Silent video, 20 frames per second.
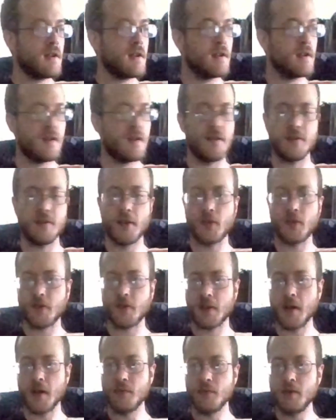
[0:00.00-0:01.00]
and that's
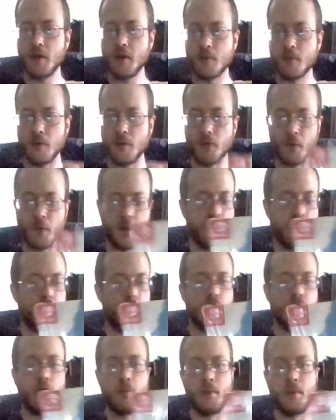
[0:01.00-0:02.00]
kind of another reason why I
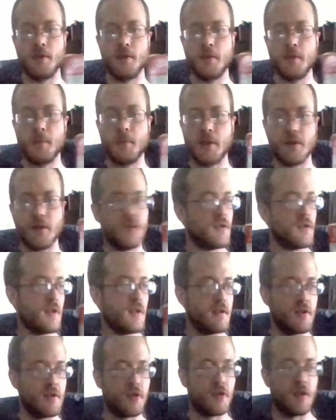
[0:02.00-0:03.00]
never opened it, because I
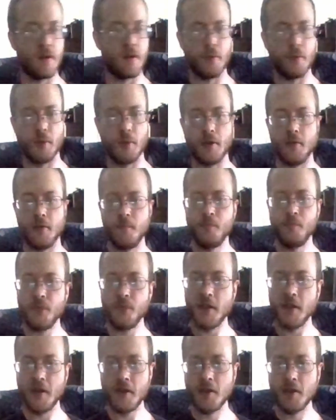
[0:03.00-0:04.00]
just didn't want
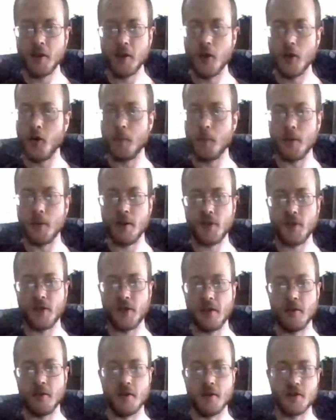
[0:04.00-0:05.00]
to open it,
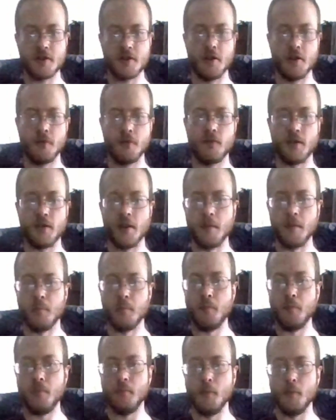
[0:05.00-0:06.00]
set it on a shelf, and
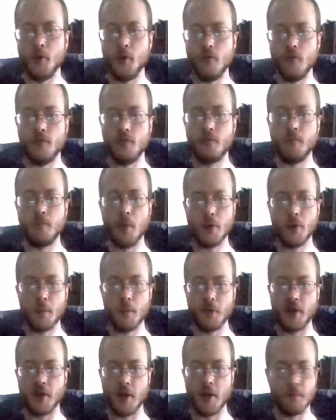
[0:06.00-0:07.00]
then move
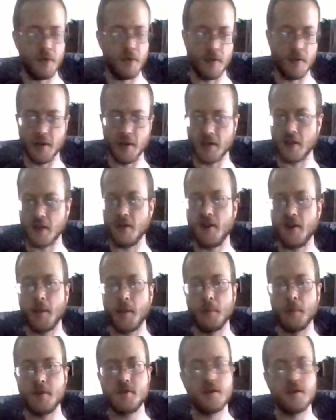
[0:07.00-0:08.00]
multiple times and let it get
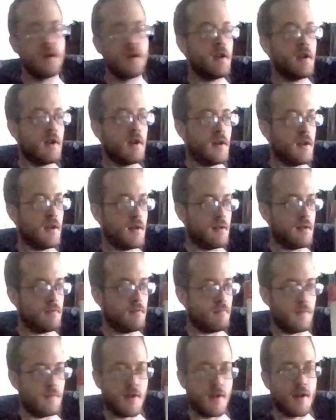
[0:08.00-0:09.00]
damaged.
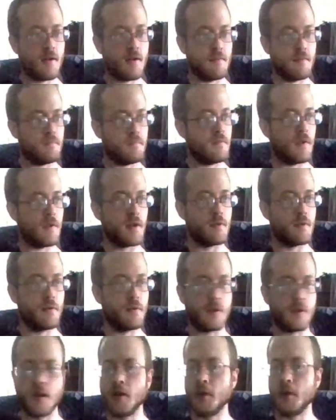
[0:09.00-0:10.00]
Now I don't
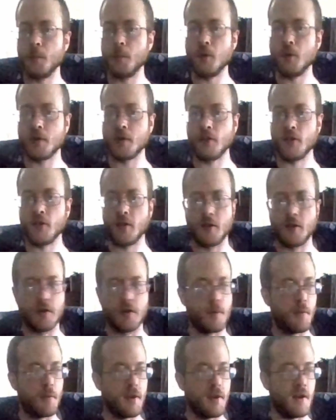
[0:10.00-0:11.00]
really care anymore because I looked
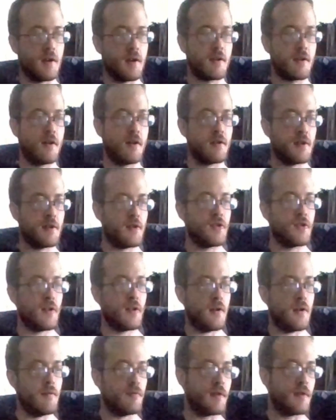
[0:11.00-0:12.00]
up the contents
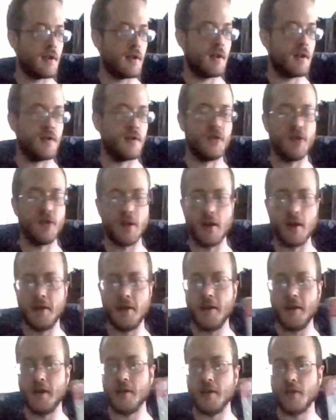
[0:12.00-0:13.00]
of the
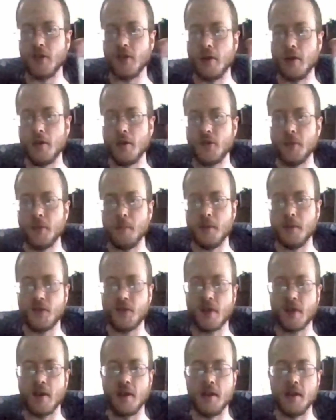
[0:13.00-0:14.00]
inside and it's awesome. It's
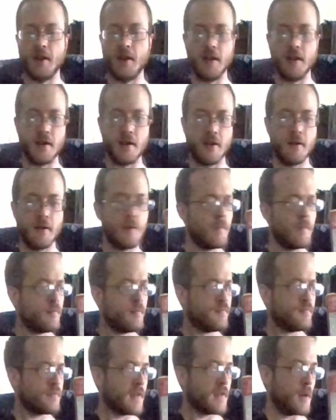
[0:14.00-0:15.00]
got I
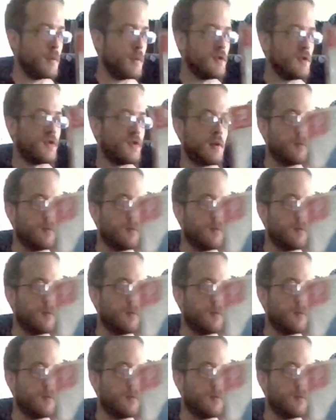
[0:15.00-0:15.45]
want to say it was